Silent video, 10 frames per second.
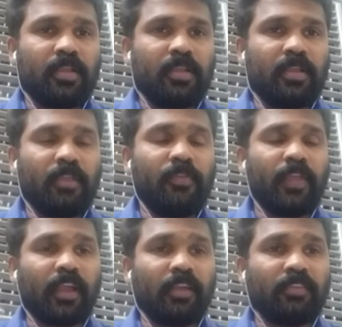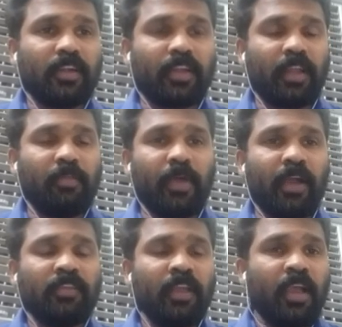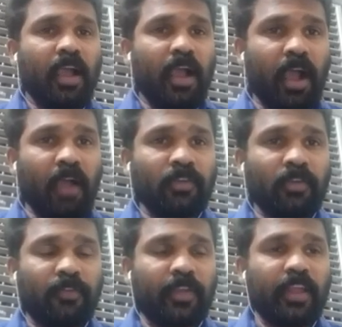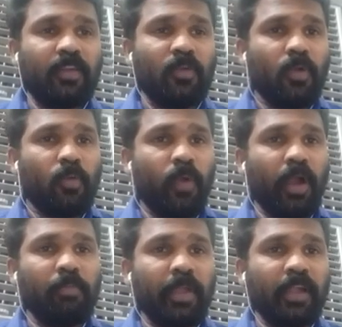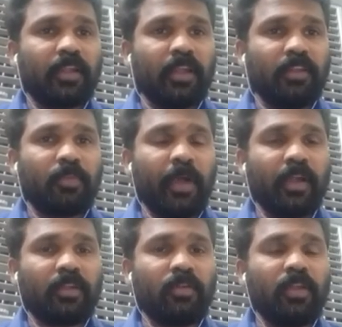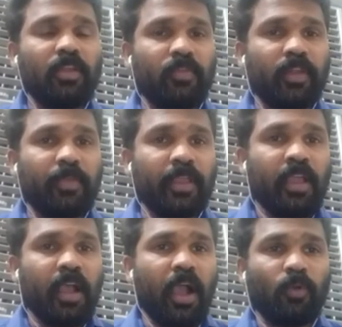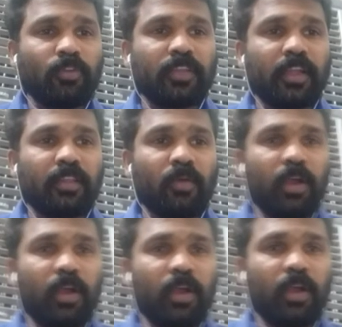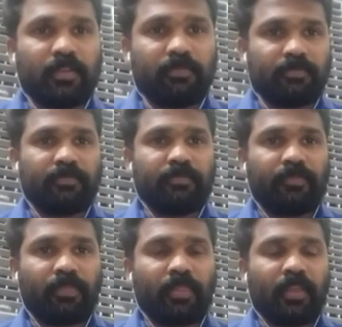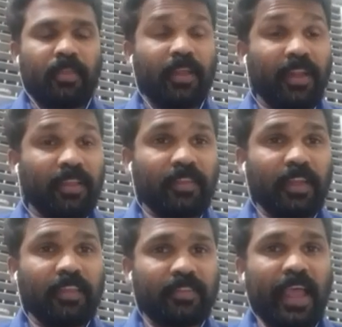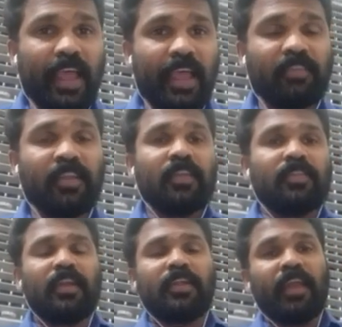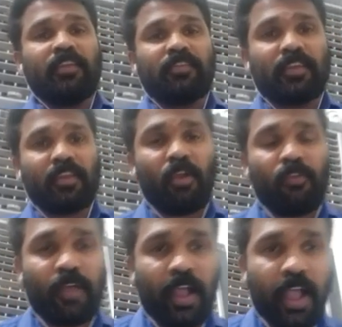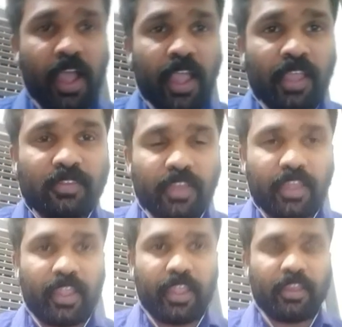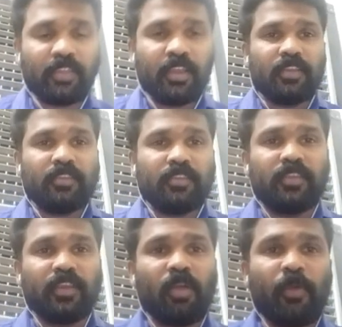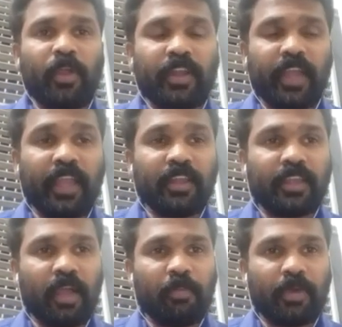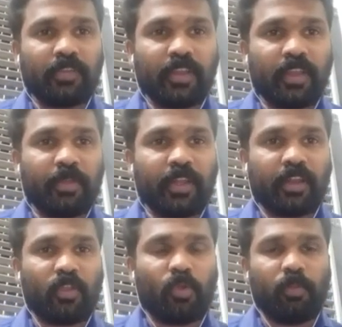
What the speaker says: If you consider 10 parts, out of 10, 1/10th part only will be outside the water. The reason is that the density of ice is 0.9 gram per centimeter cube,